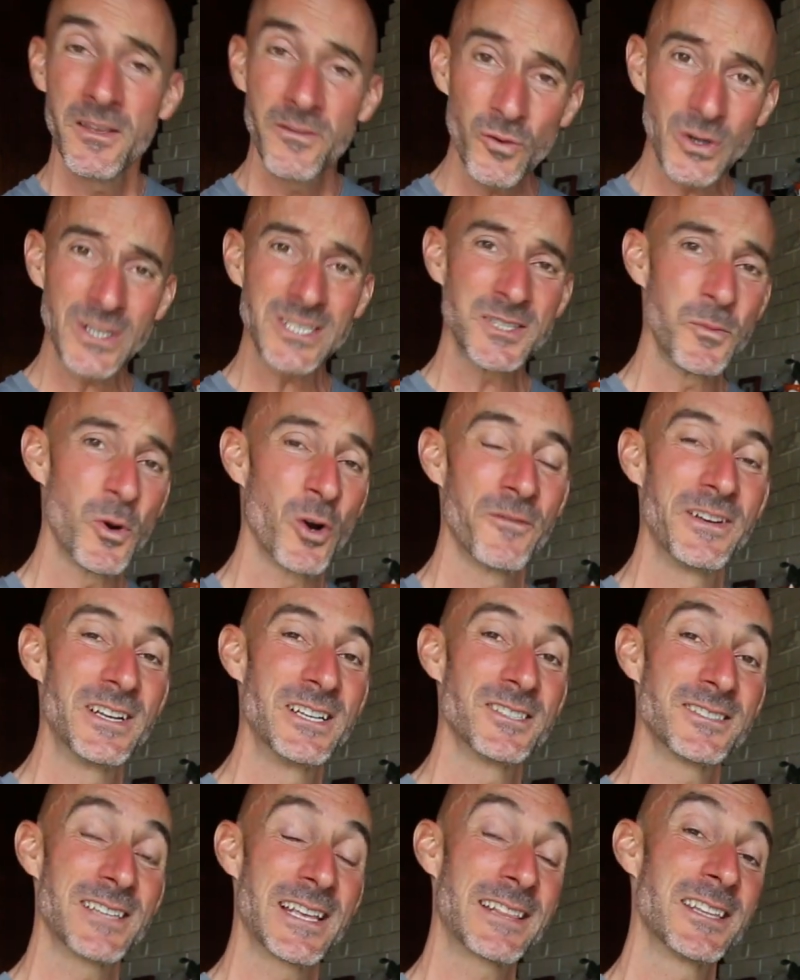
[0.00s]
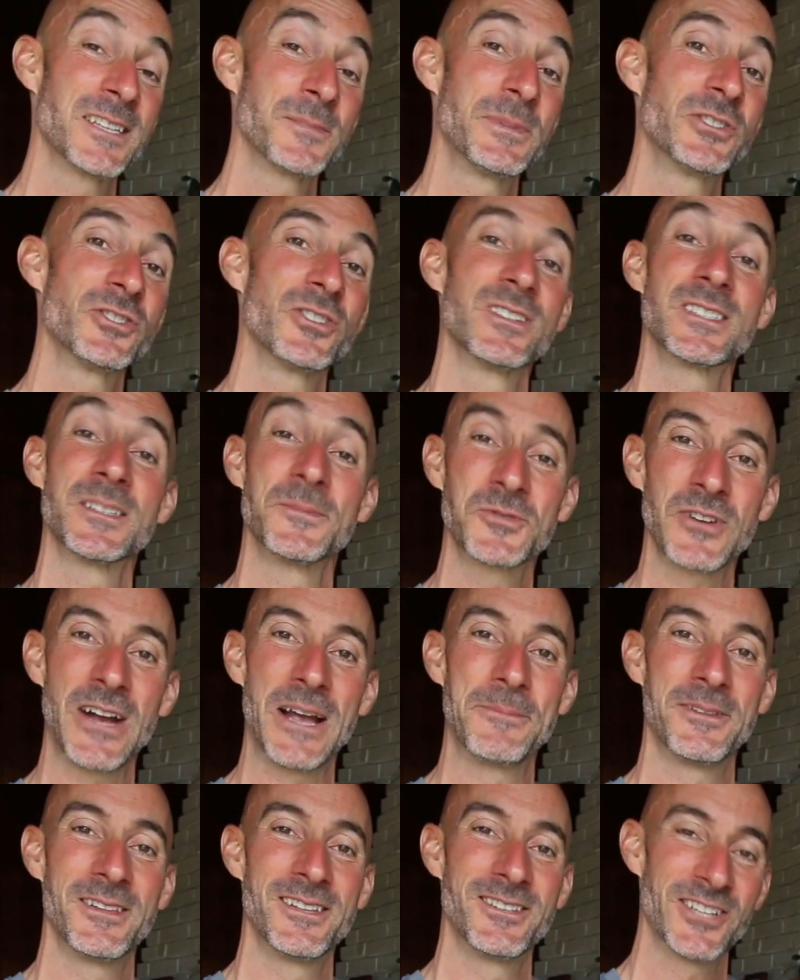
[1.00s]
If you want some more videos like this, be sure to
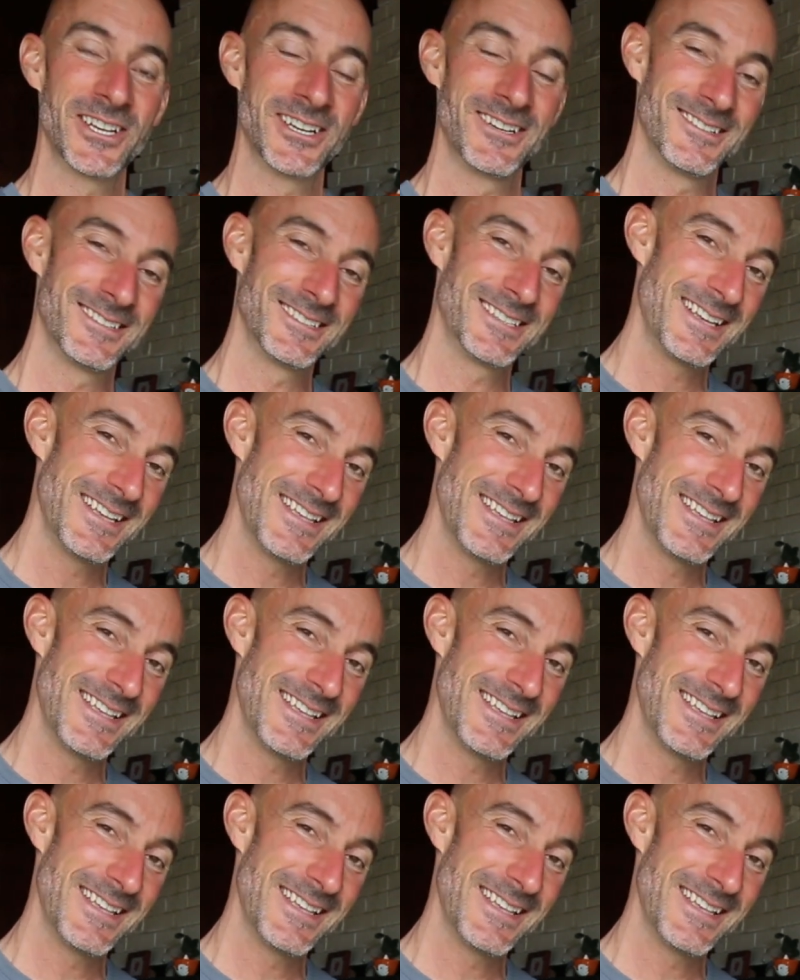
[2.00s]
subscribe to the channel and